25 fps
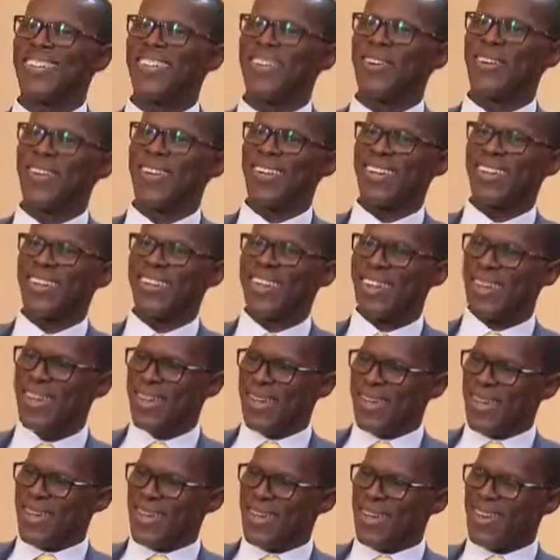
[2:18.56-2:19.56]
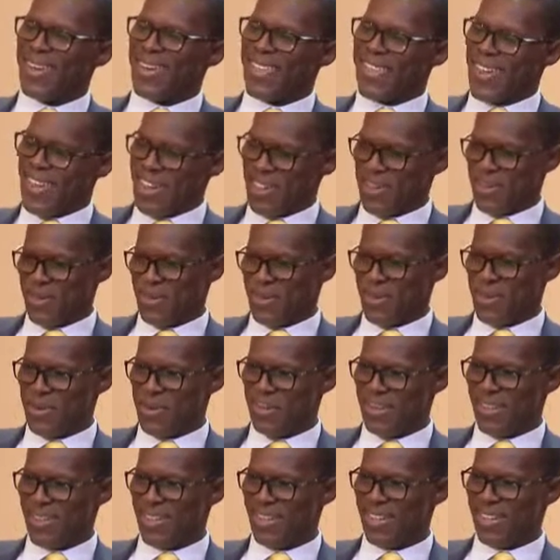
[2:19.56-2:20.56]
Okay. Thank you,
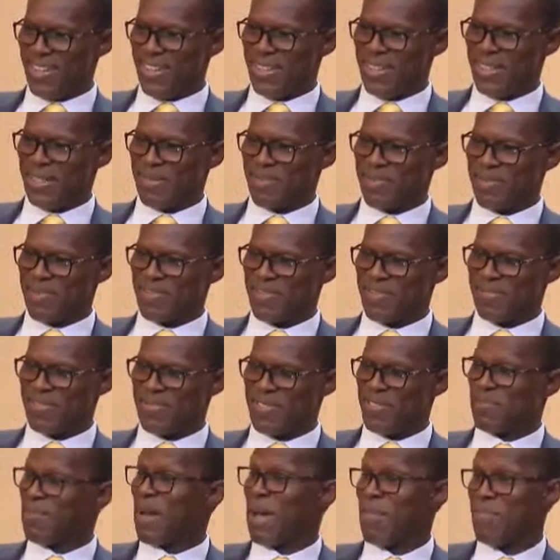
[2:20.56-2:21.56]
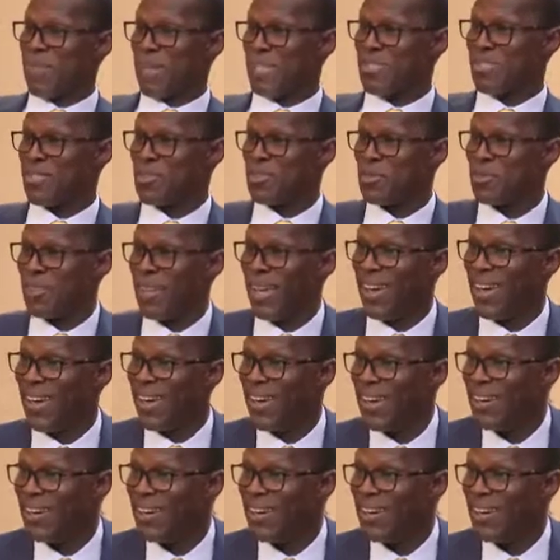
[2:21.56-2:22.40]
Yudi. It's my pleasure to be here.